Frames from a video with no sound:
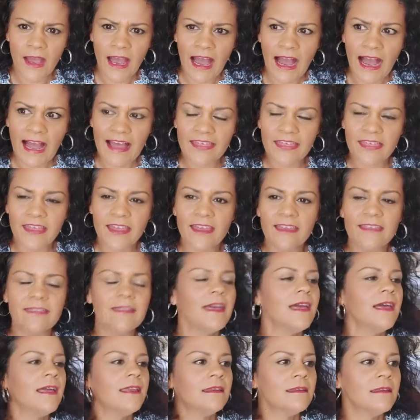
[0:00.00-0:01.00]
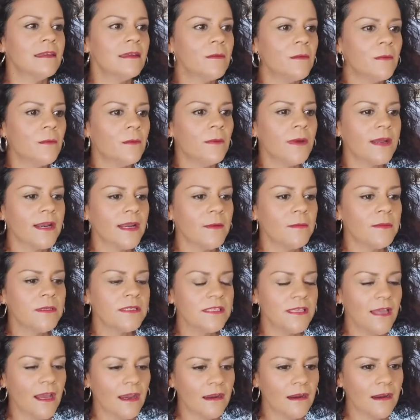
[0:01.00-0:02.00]
I think that when I
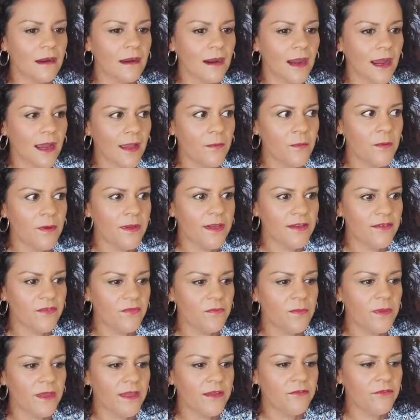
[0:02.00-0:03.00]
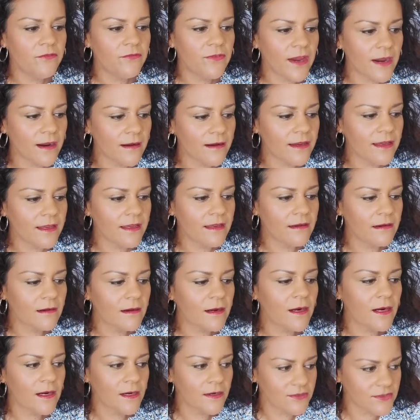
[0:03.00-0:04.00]
was younger, I would have been very
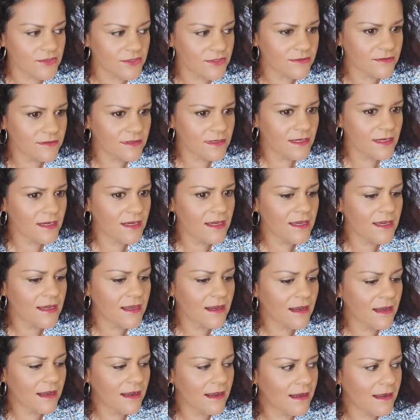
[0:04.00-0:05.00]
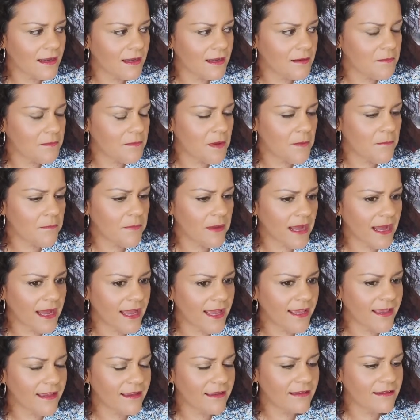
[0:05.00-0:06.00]
hurt
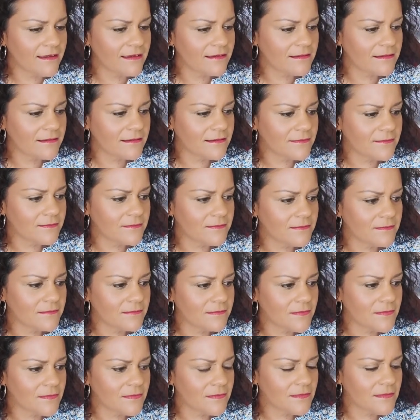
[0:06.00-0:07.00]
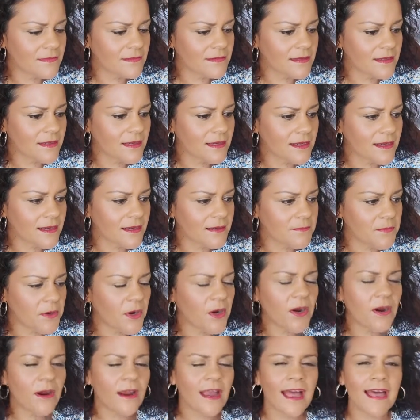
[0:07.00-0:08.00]
by
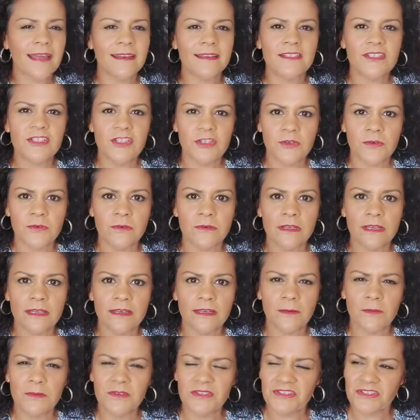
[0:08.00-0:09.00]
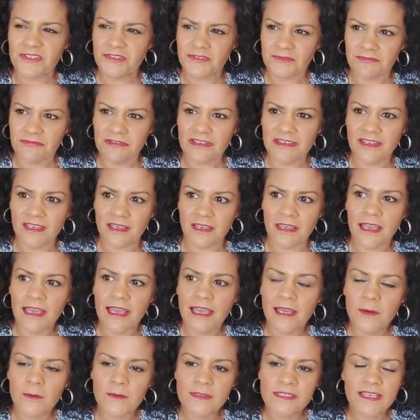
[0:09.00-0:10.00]
her attitude. And it was just it
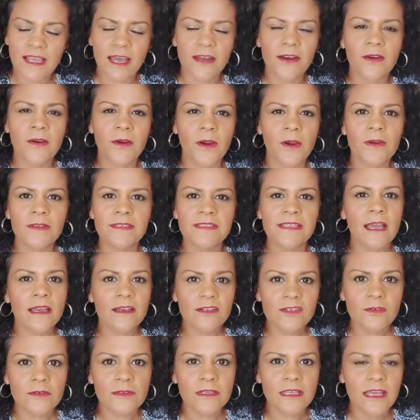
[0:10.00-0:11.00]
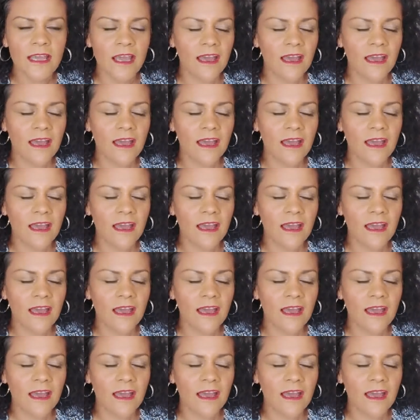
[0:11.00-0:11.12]
was kind of gross, actually.